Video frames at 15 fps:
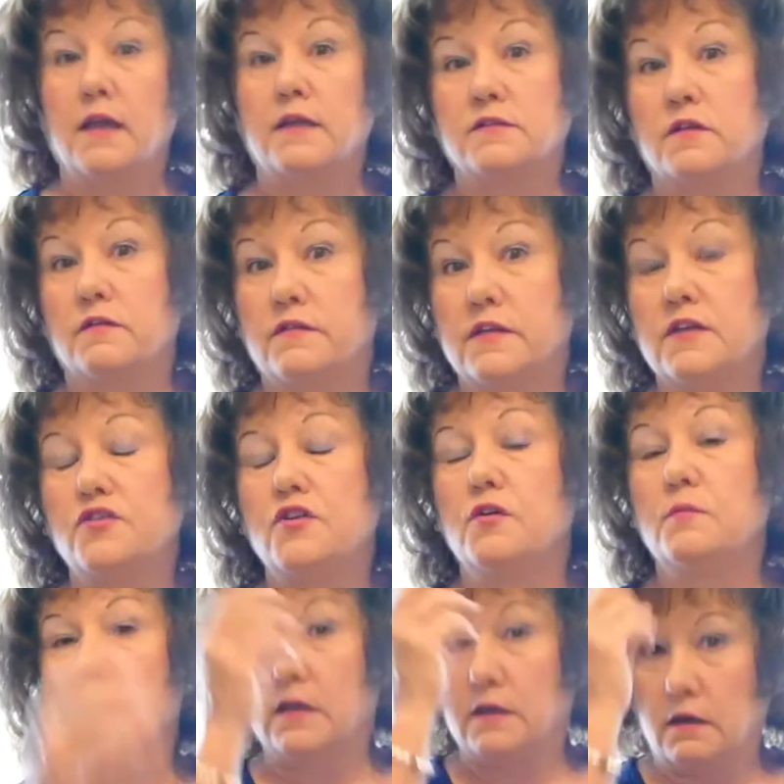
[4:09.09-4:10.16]
So then
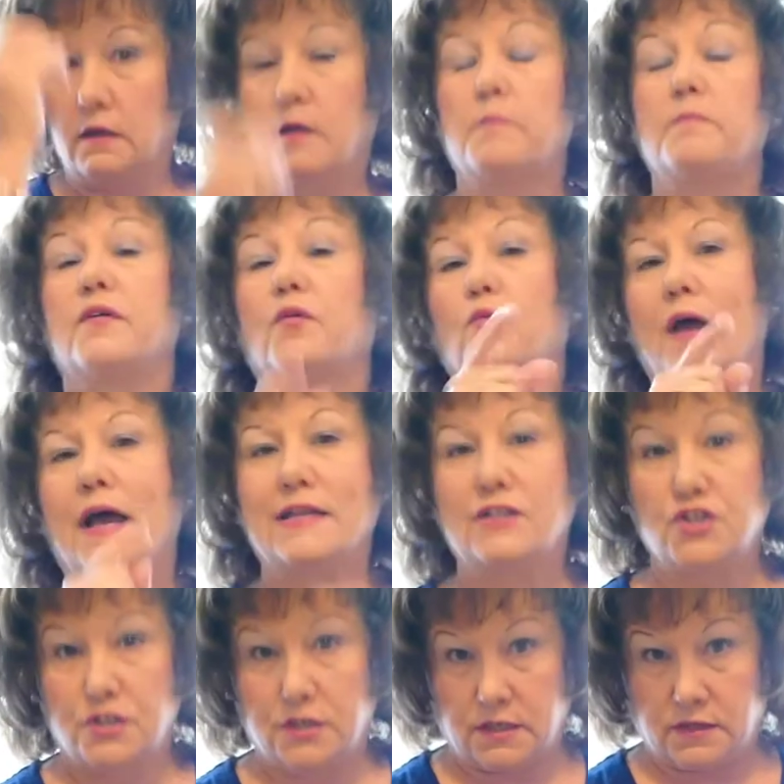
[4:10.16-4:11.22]
you become the
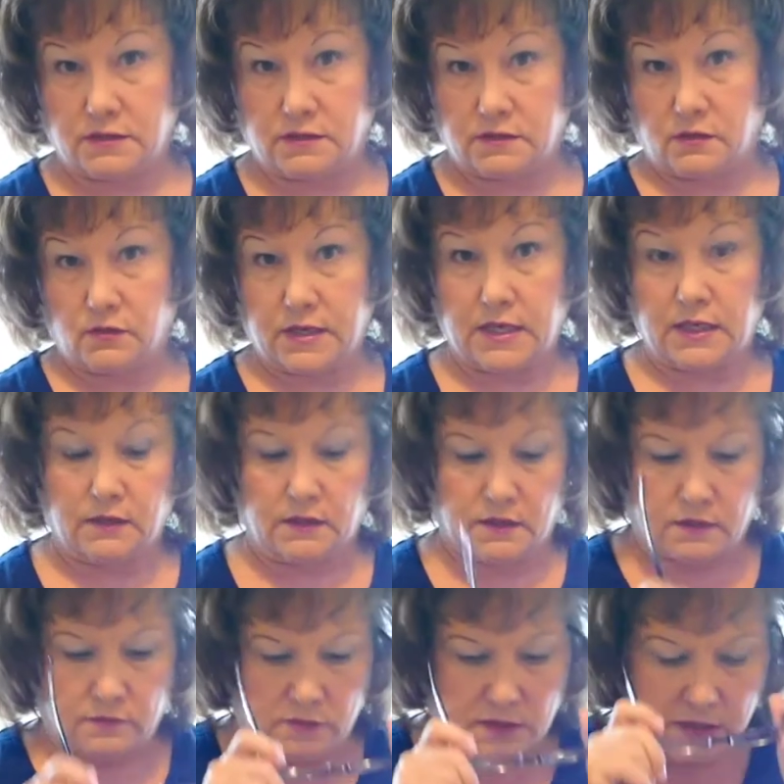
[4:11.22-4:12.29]
righteous. Okay?
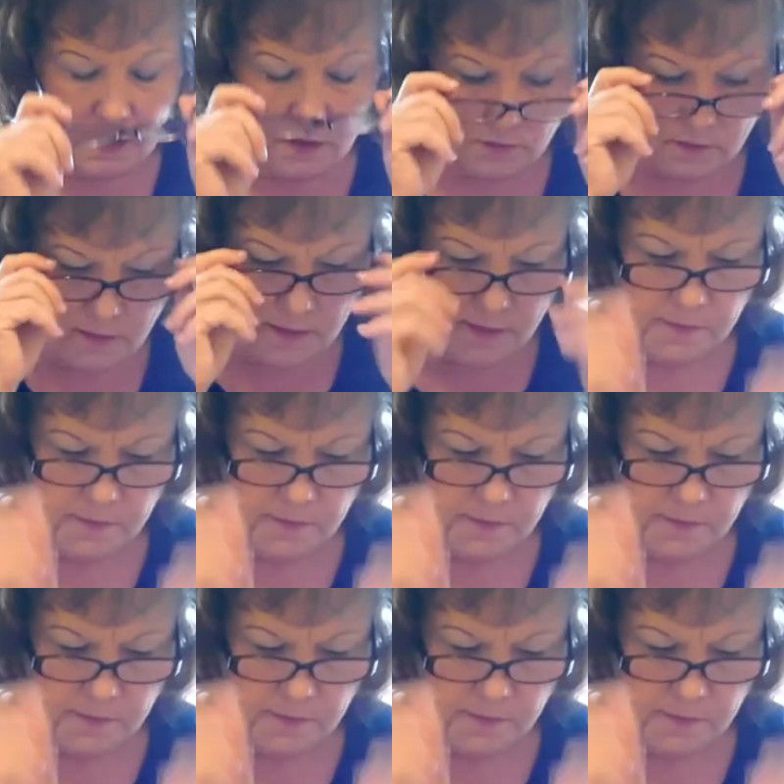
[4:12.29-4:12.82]
Look here.